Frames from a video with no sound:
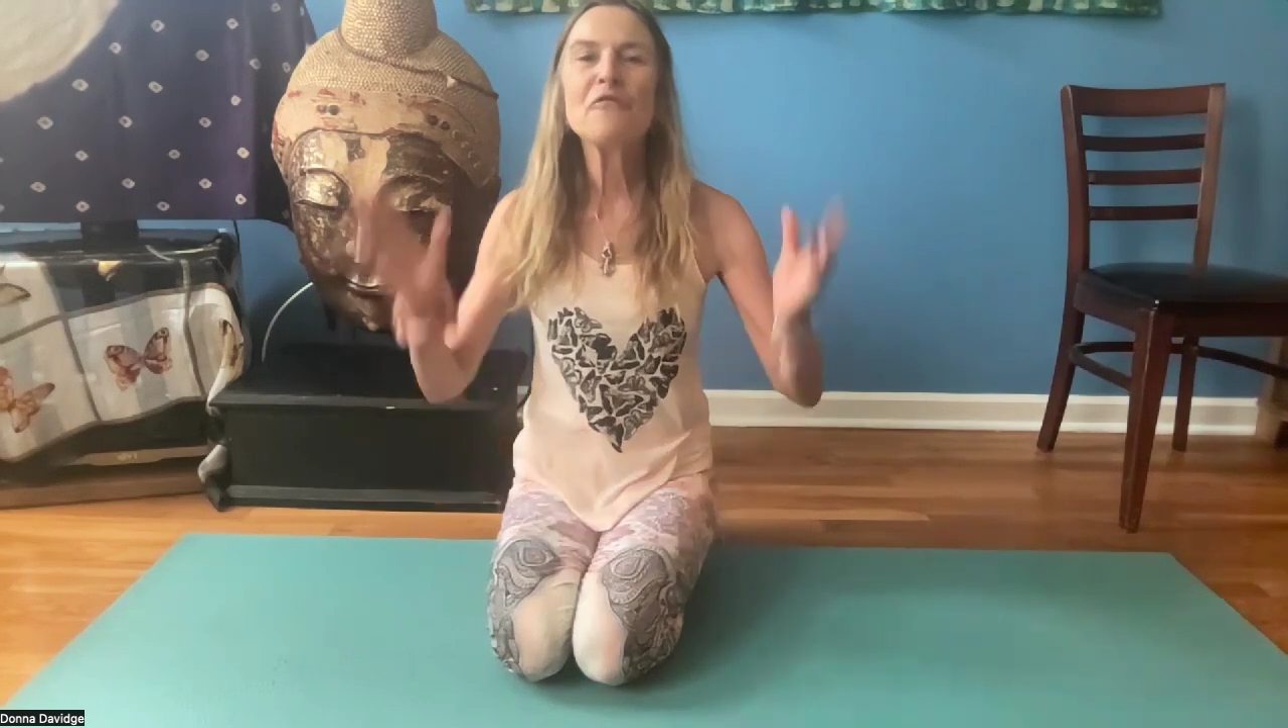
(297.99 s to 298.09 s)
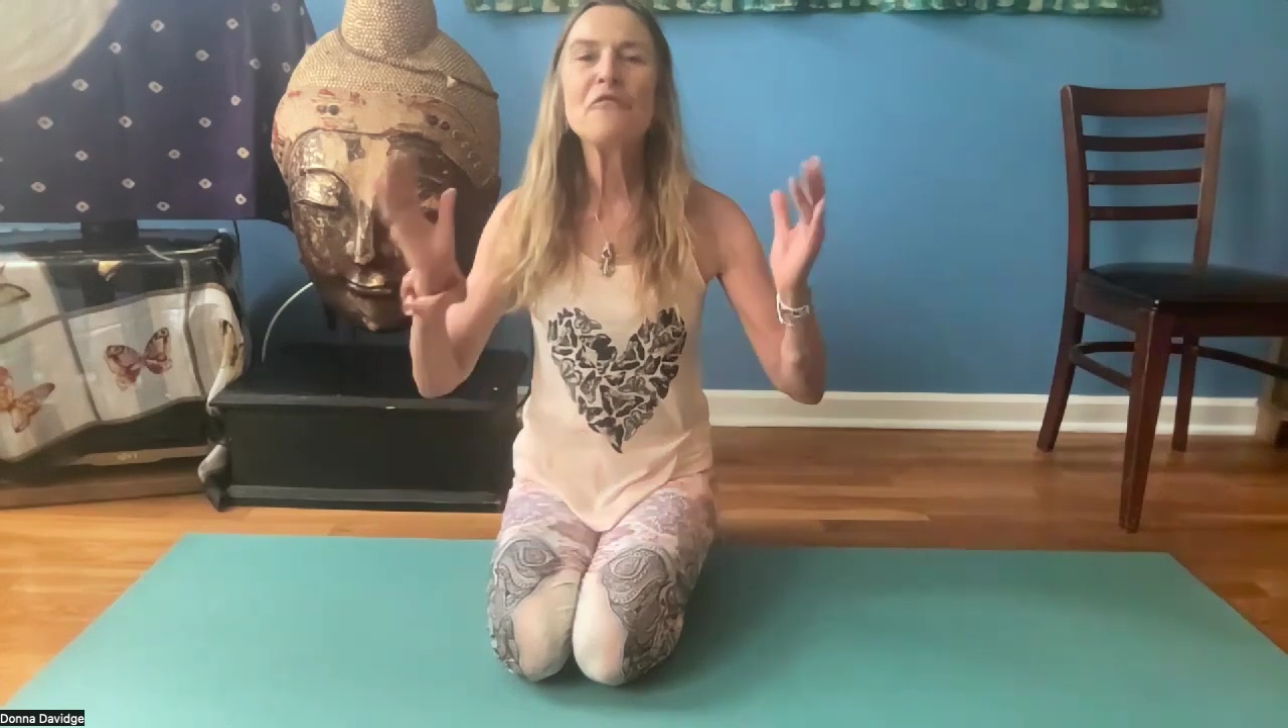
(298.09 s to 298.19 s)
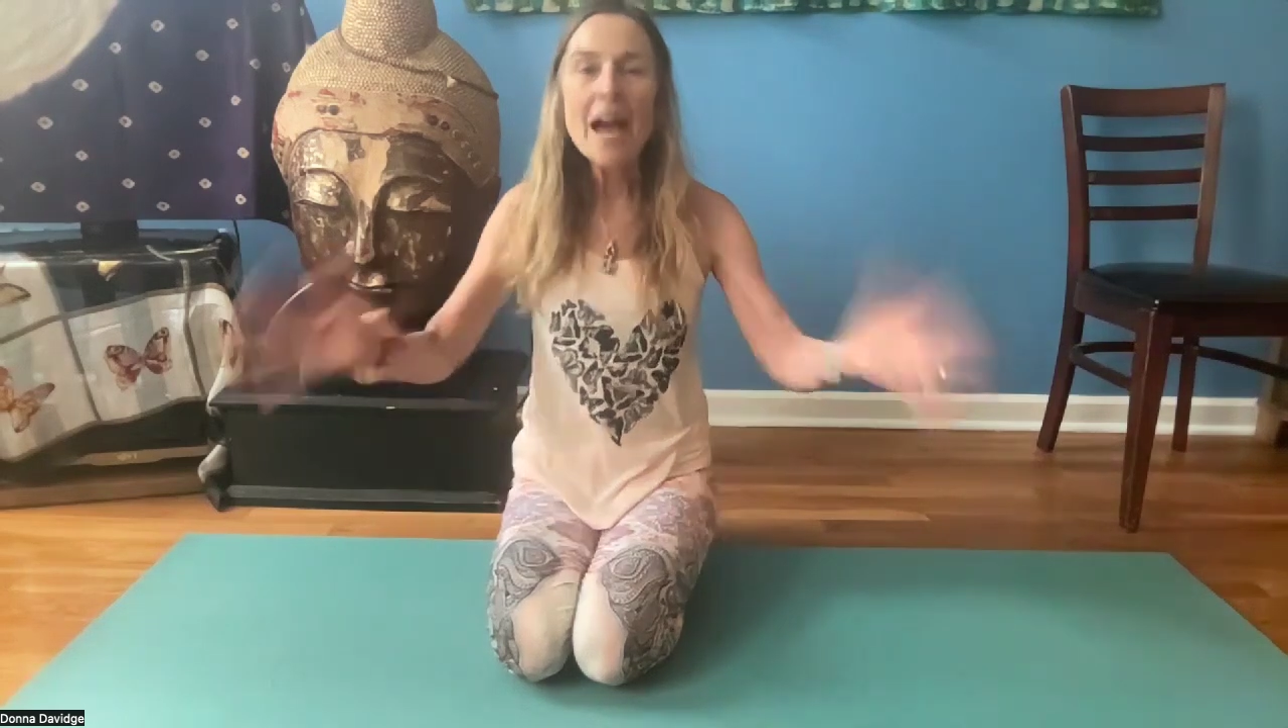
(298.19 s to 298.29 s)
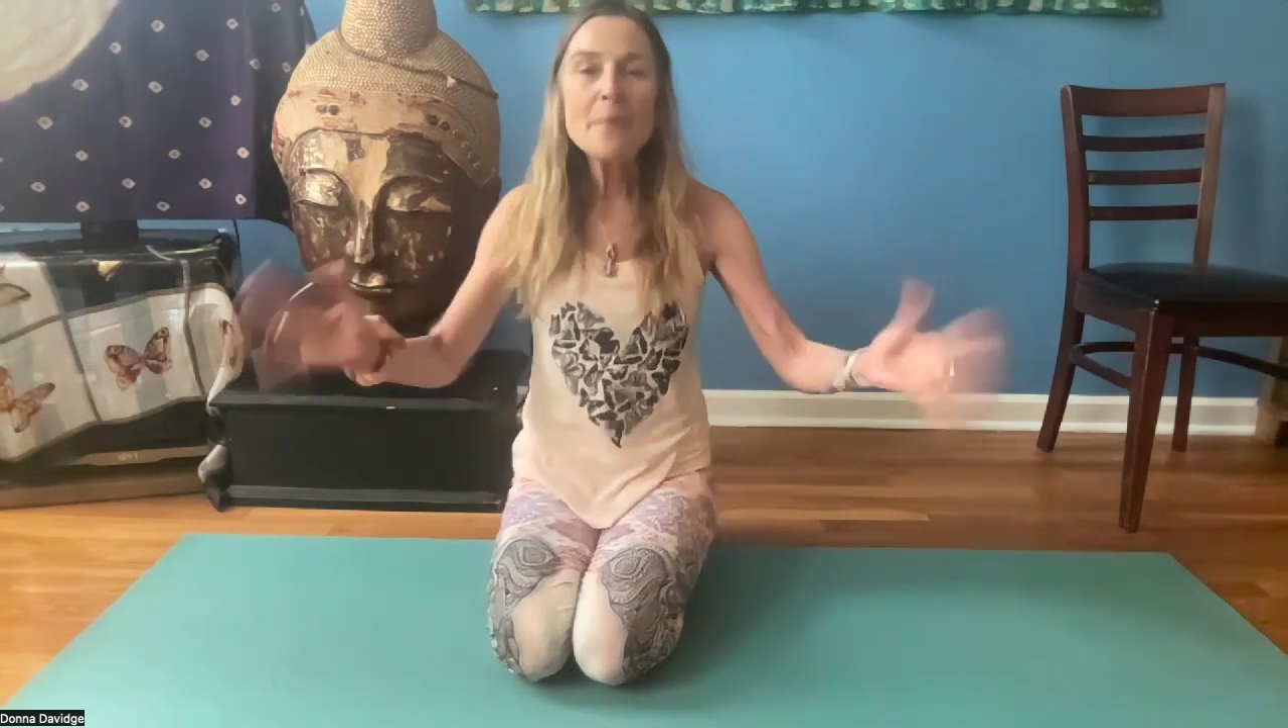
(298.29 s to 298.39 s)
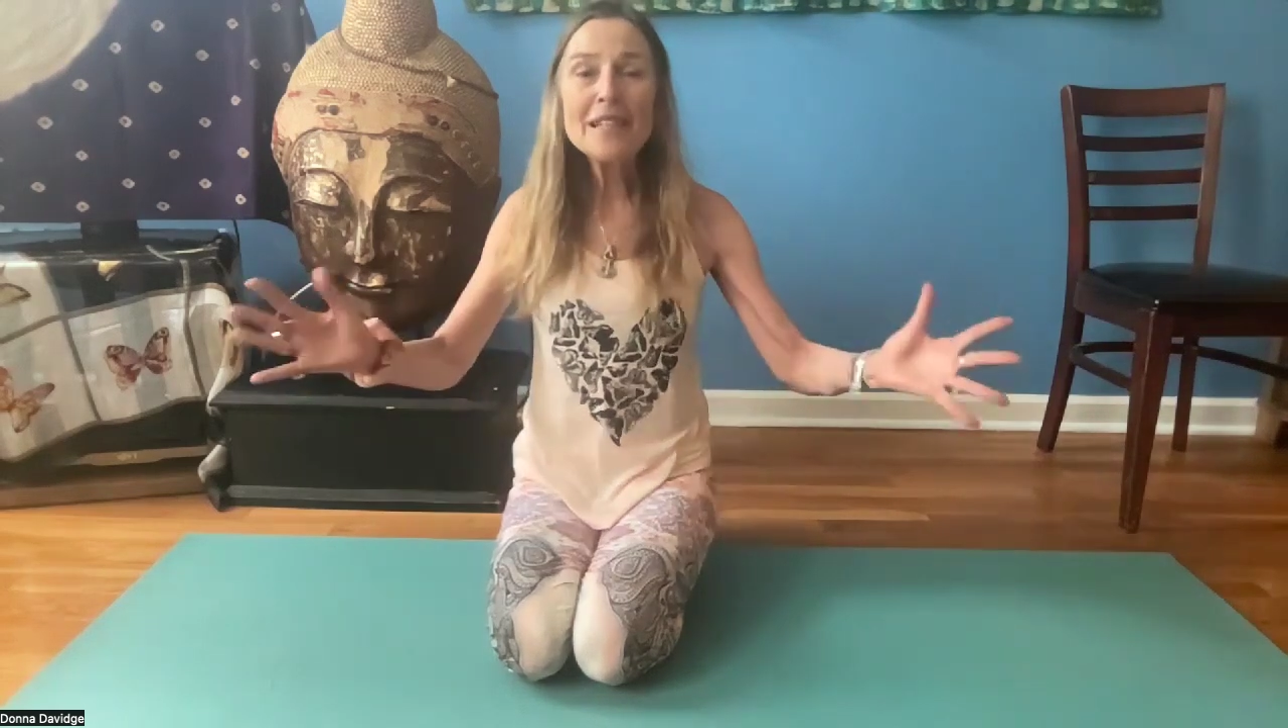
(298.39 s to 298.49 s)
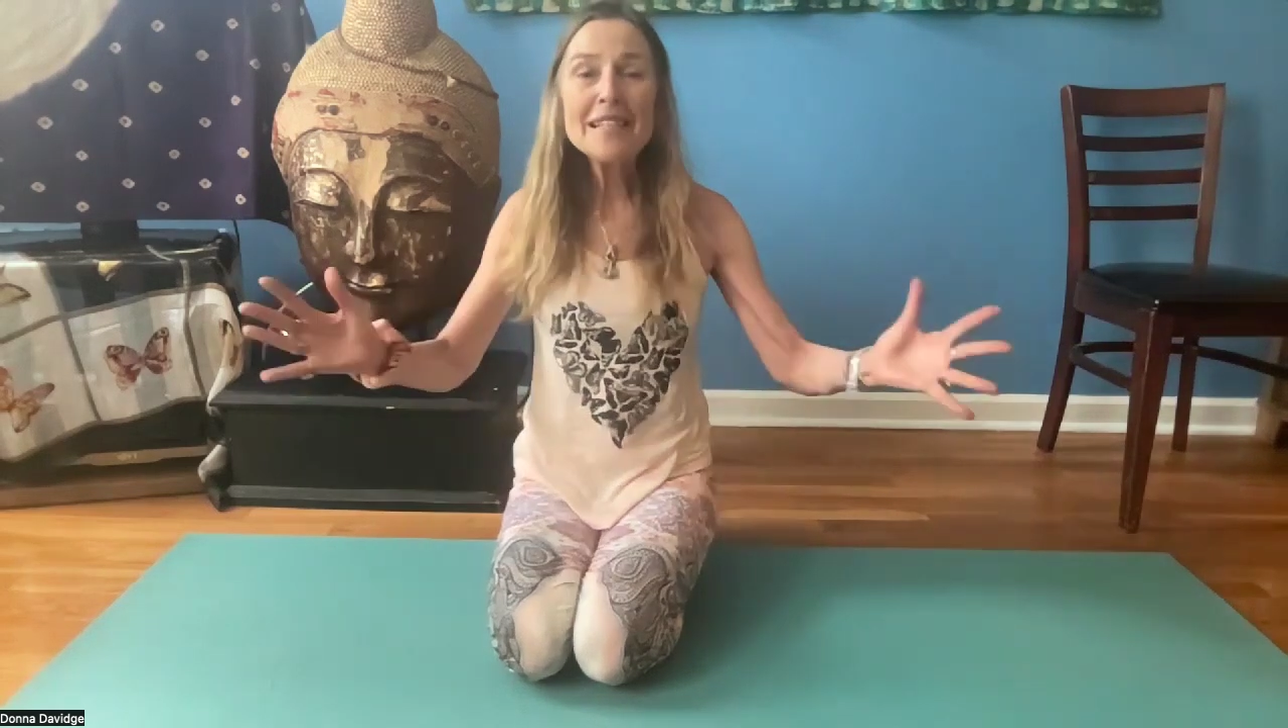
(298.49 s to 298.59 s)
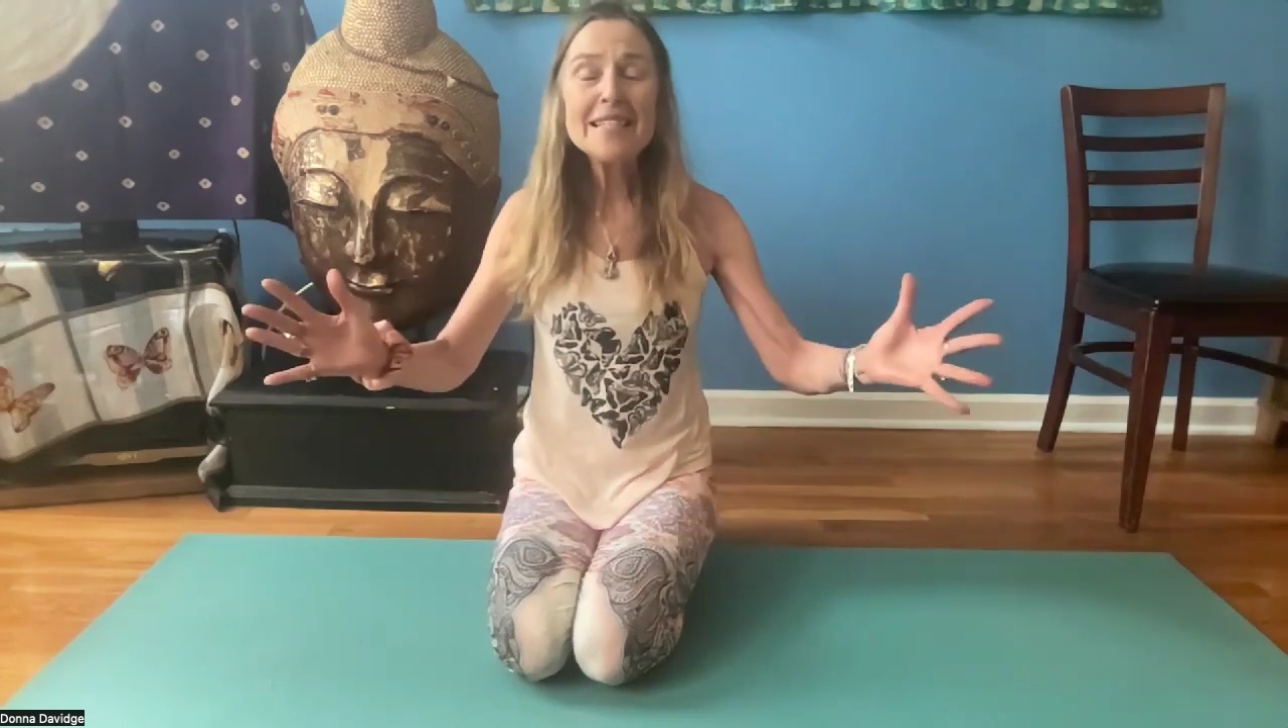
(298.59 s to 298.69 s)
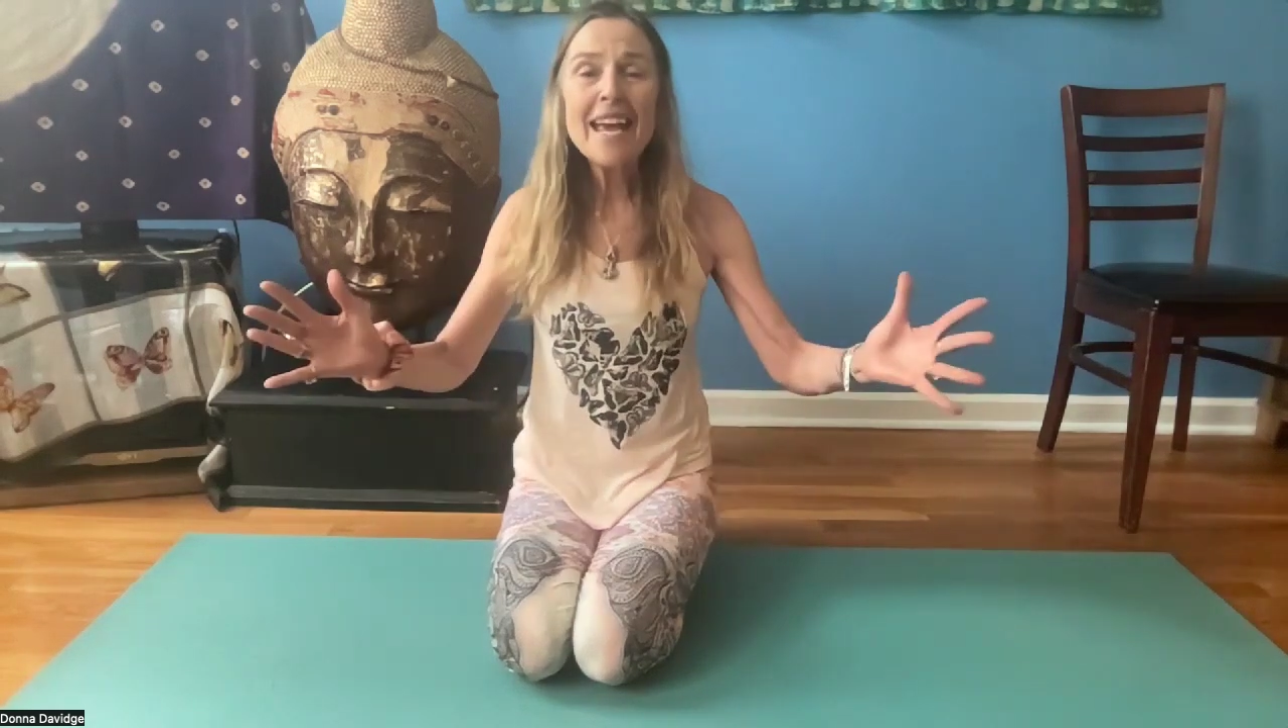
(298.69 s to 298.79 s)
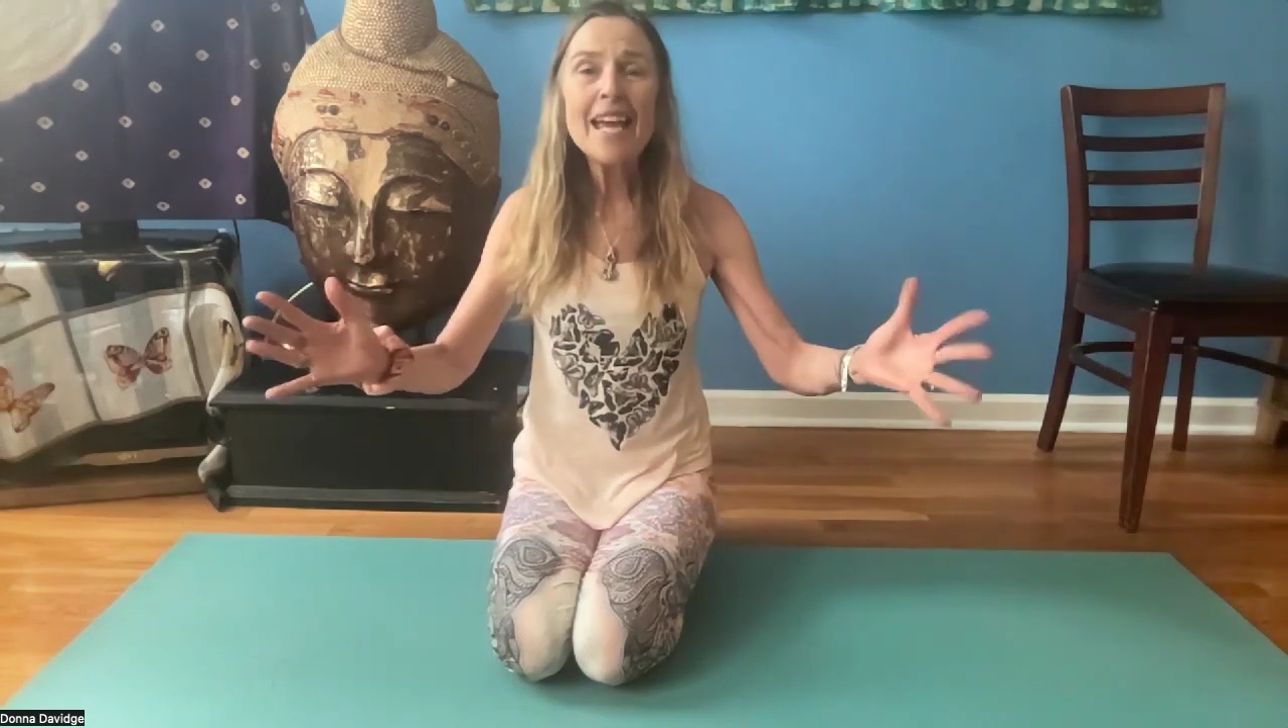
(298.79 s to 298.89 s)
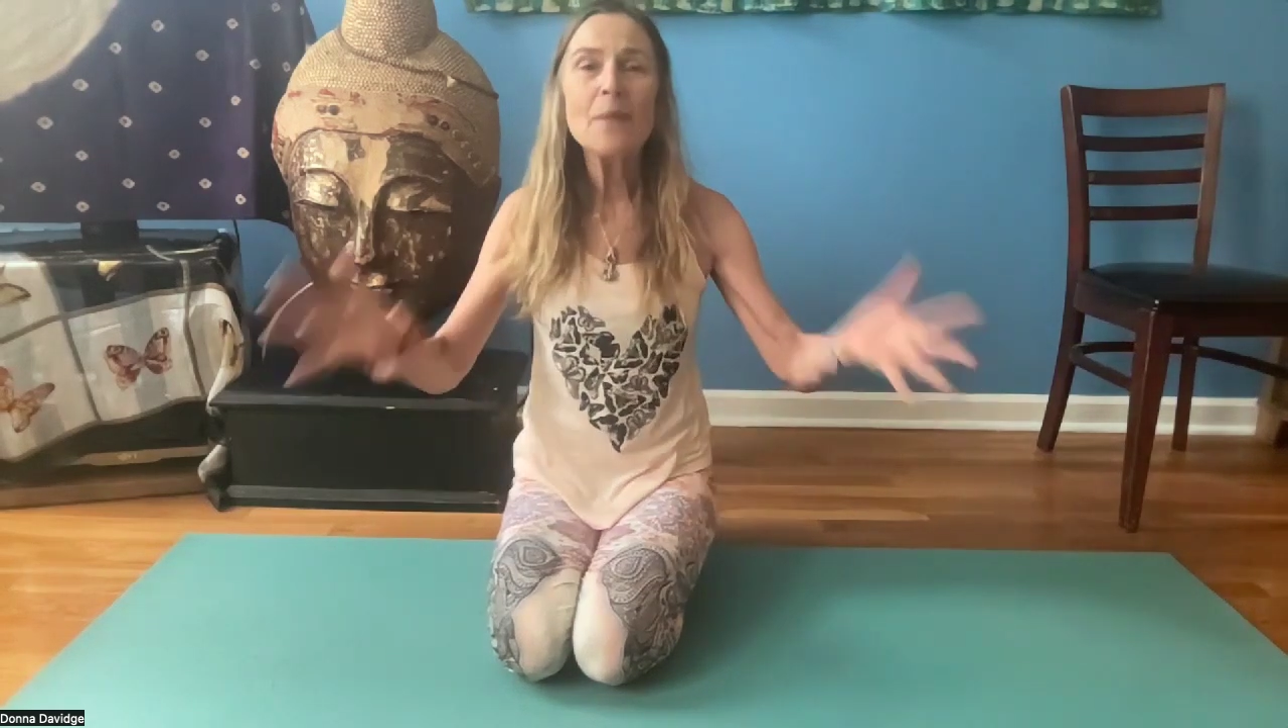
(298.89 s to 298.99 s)
fabulous
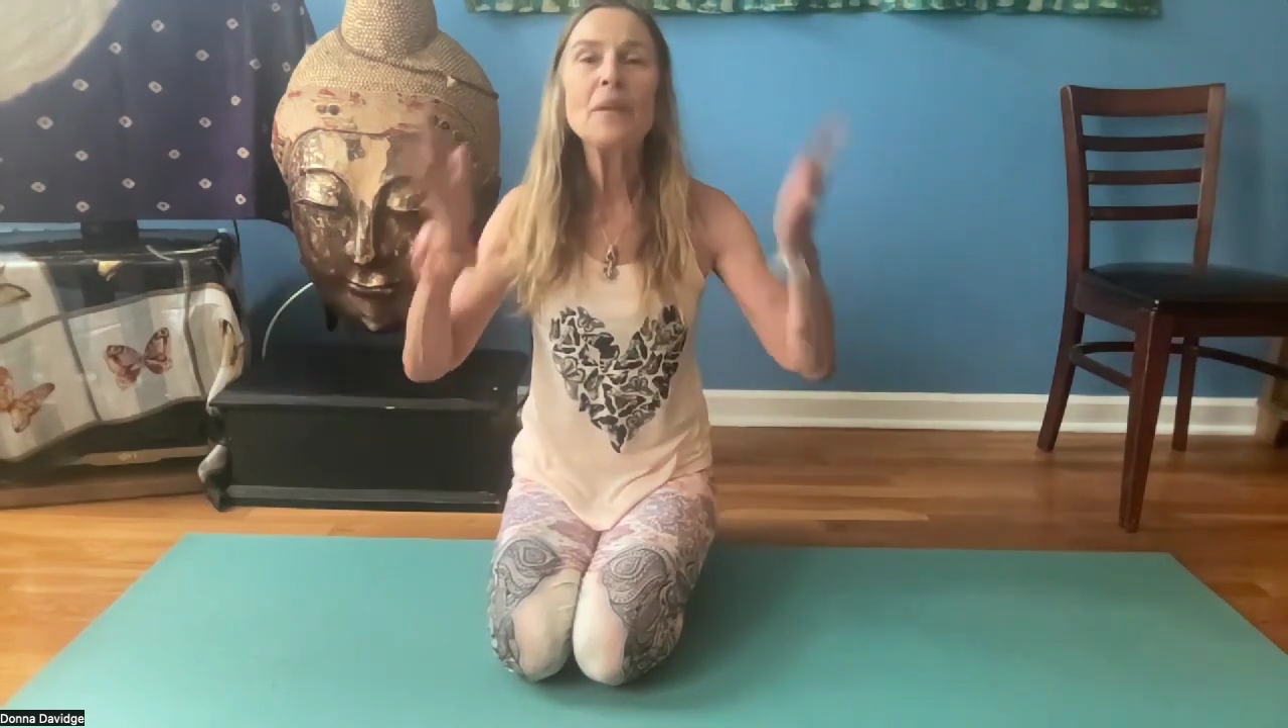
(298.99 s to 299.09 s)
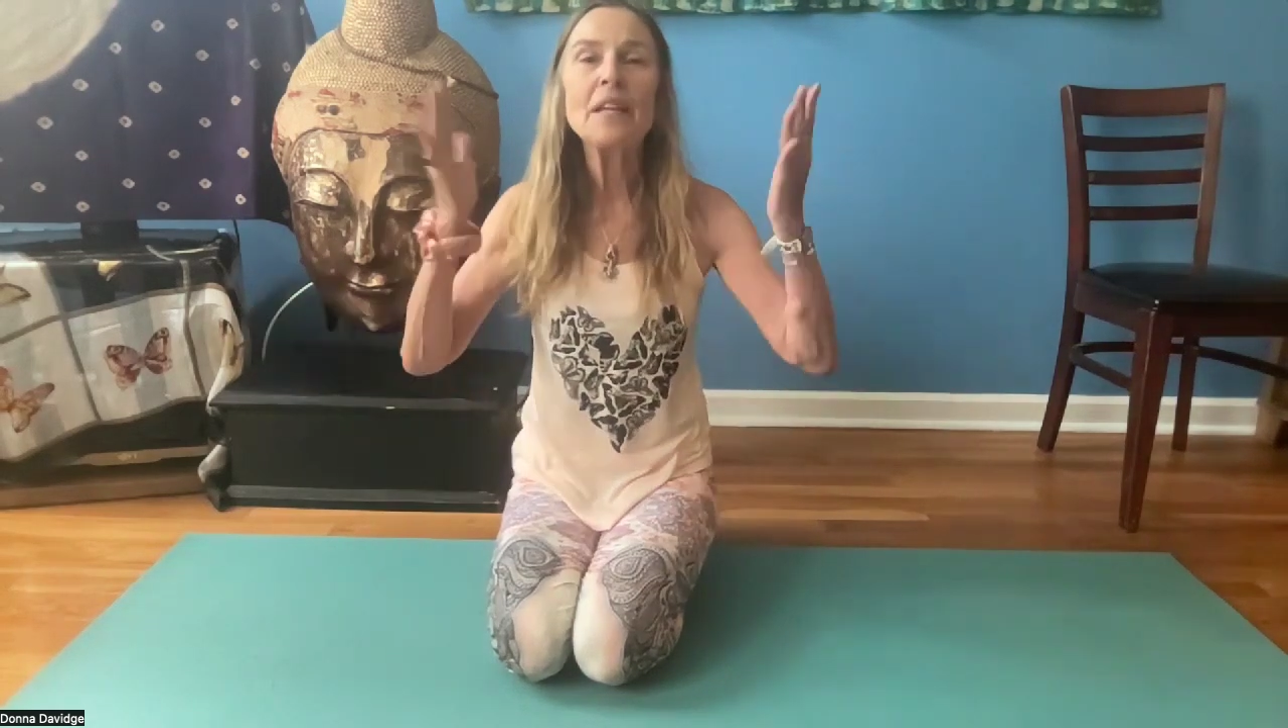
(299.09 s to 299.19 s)
day.